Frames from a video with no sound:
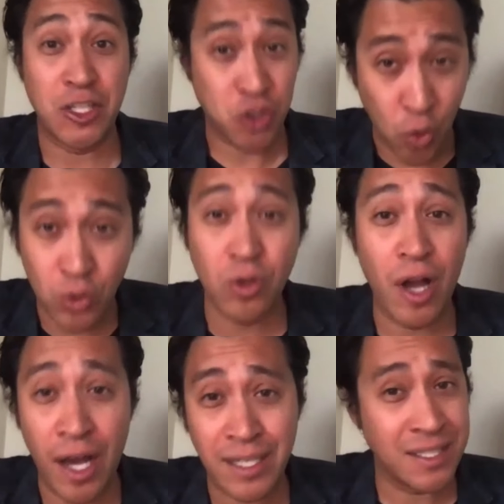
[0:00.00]
total
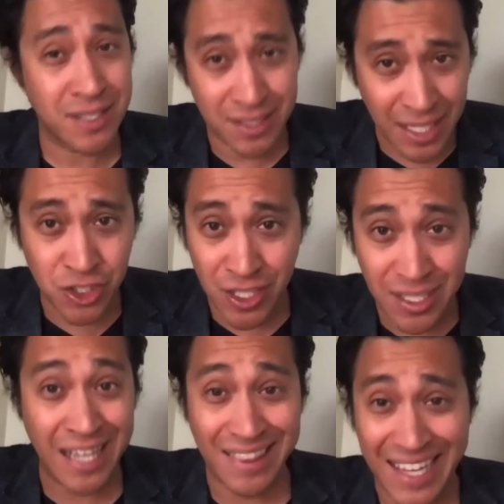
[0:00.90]
audience attention
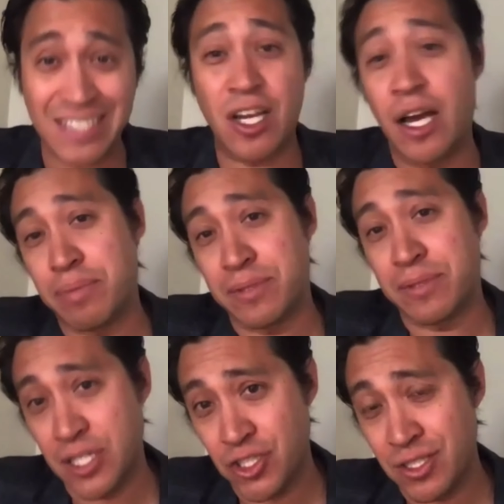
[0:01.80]
and less
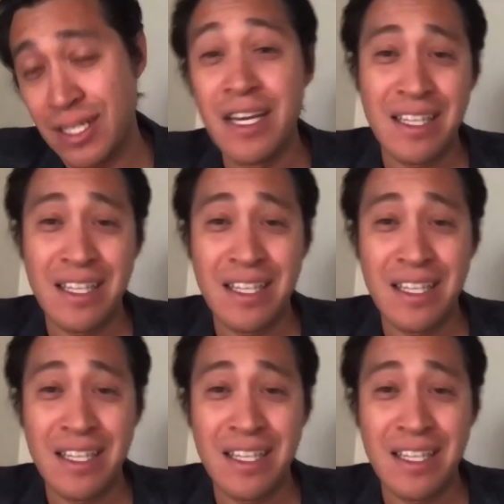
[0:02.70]
competition.